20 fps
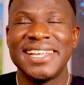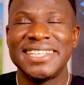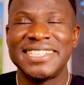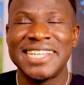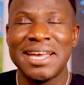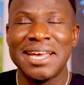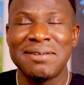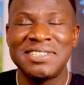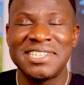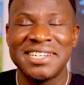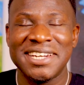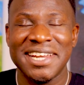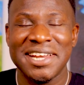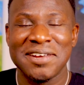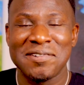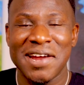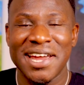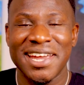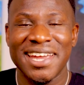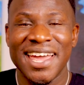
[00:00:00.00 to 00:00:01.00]
Inception
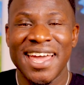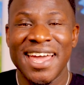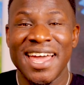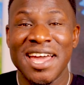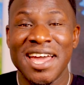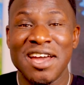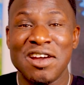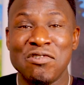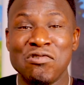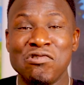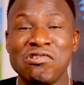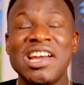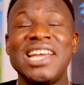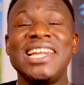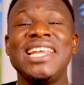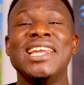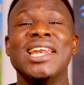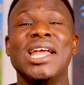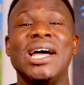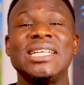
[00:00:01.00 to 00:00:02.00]
here, right?
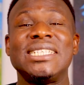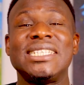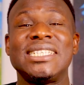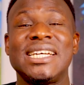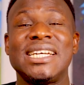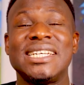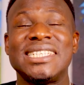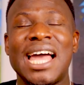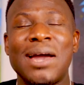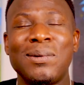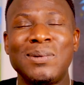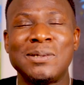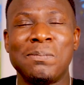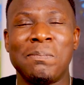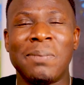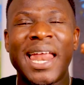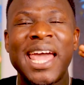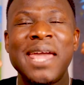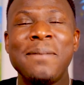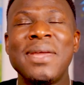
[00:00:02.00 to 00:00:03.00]
Really lost because I was
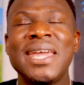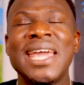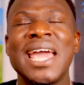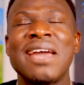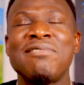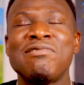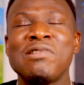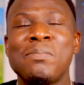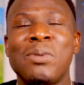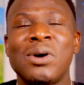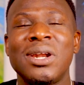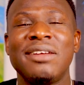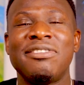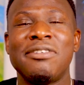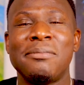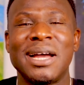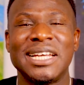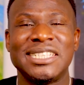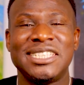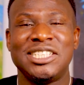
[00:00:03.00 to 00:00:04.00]
blaming everybody
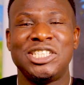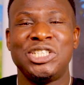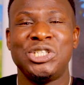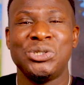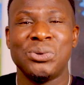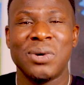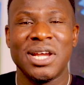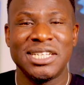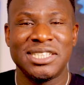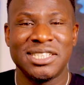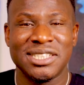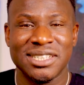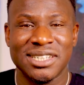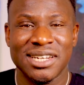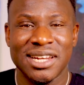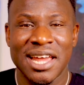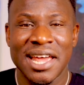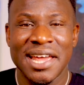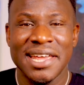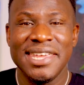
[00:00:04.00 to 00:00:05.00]
for my situation.
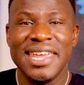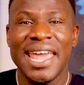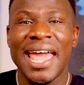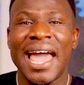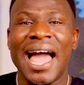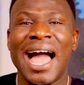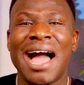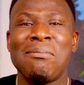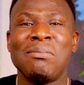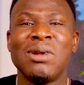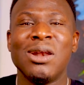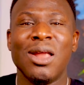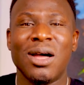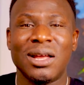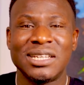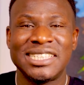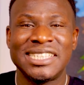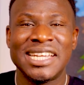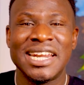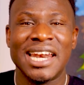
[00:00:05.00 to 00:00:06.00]
Yeah, I'm
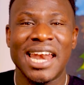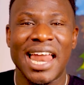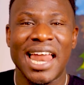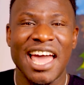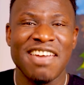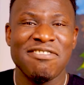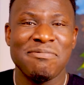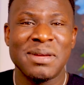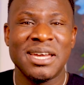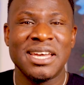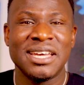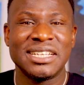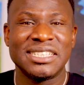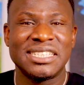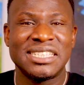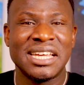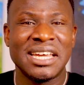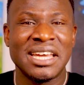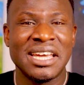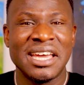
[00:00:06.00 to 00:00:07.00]
lost in life
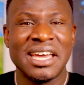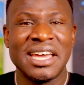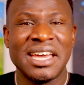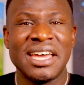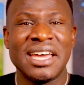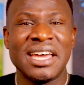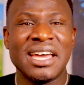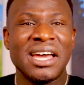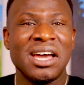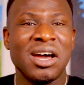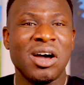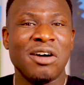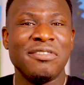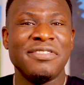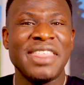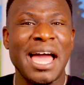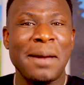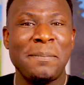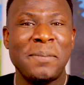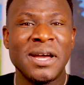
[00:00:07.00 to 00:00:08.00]
because of
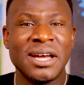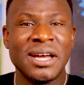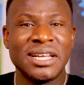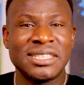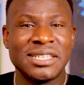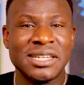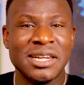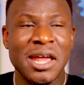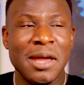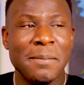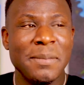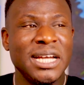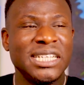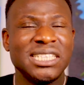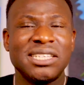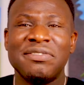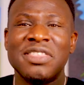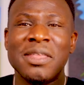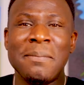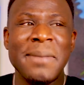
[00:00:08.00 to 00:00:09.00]
that person,
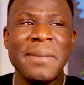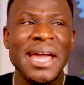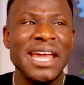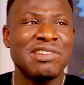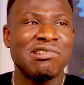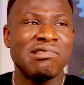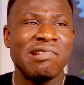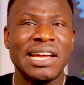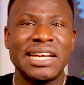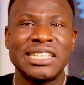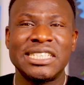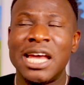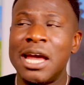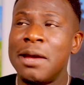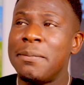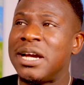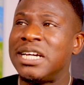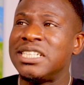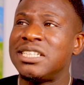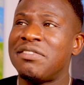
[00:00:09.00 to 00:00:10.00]
because of the matrix,
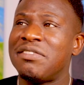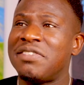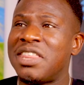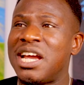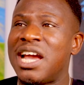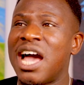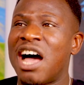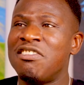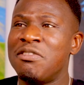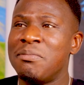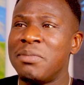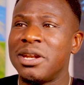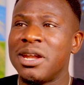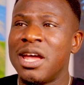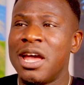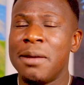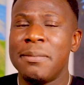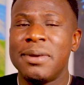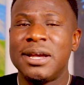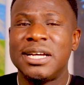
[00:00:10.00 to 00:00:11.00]
because of the government,
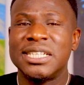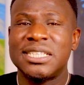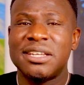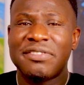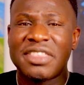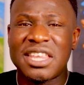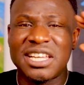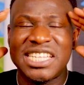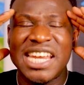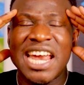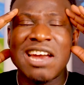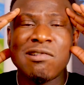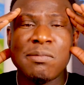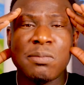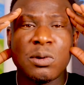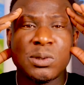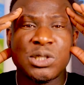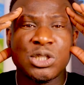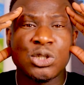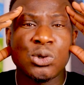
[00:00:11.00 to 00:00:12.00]
because of the
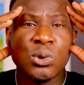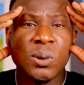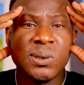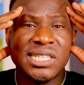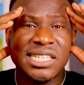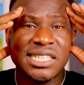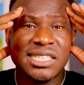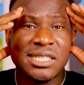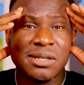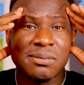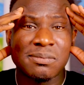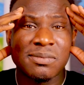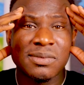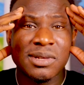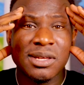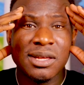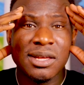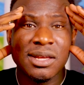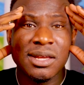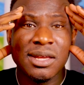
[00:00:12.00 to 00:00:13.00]
terrible school system.
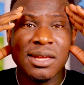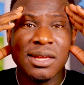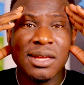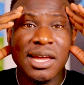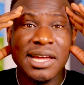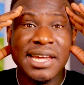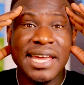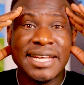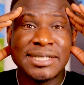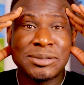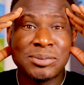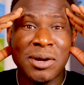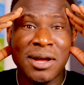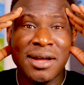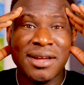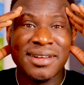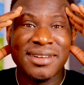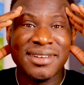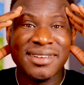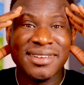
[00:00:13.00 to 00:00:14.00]
And guess
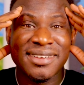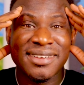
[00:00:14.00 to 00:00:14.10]
what?